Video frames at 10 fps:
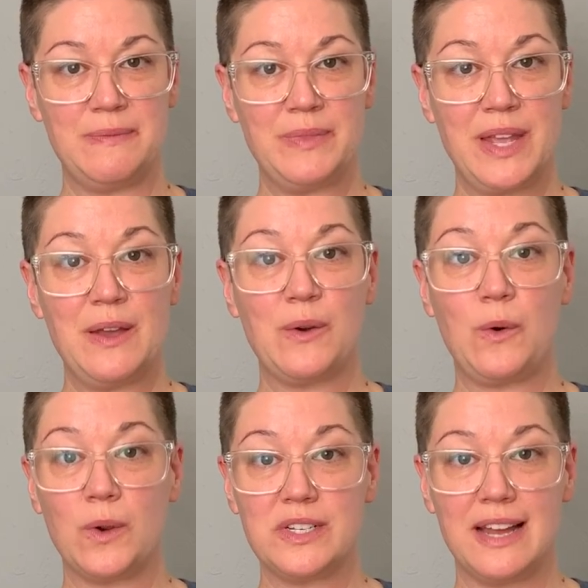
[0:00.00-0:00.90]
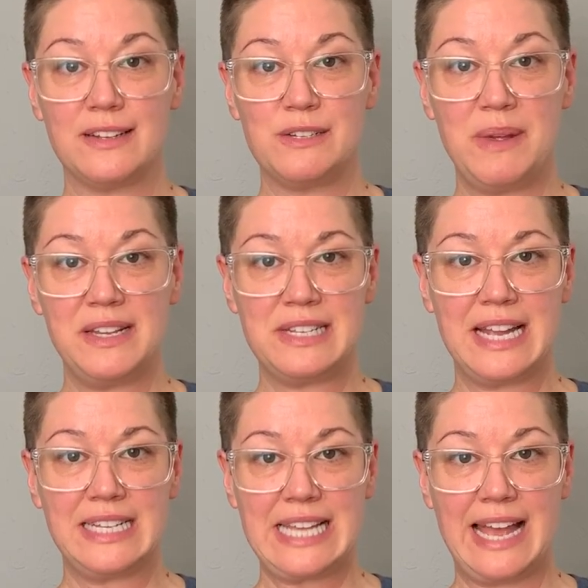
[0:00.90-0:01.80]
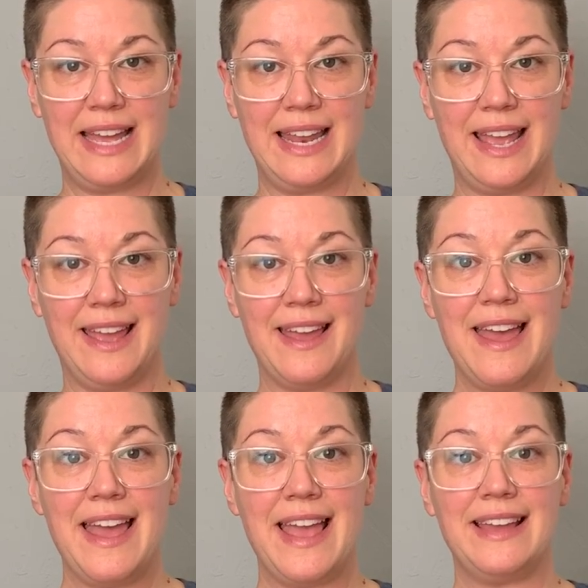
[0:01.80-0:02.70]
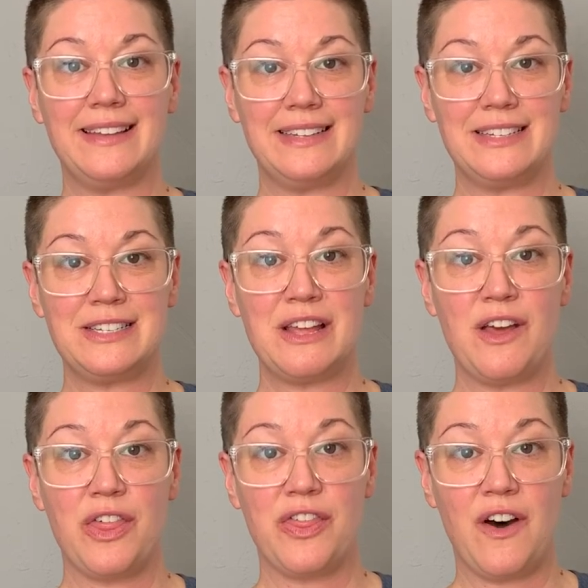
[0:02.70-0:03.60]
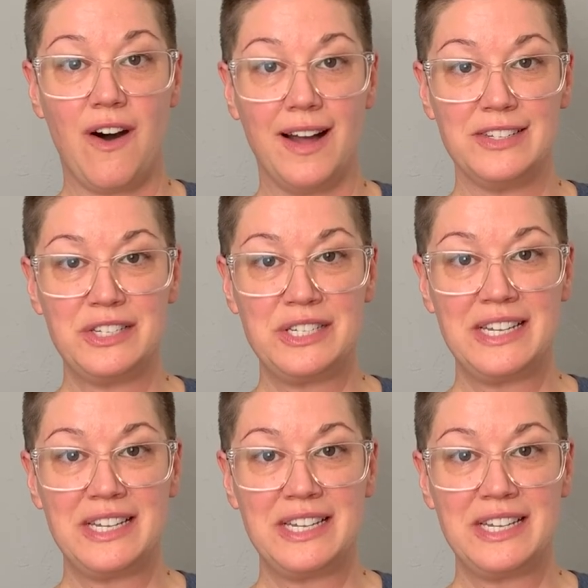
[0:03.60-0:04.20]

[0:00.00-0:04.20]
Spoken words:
Cortex-based anxiety is thoughts.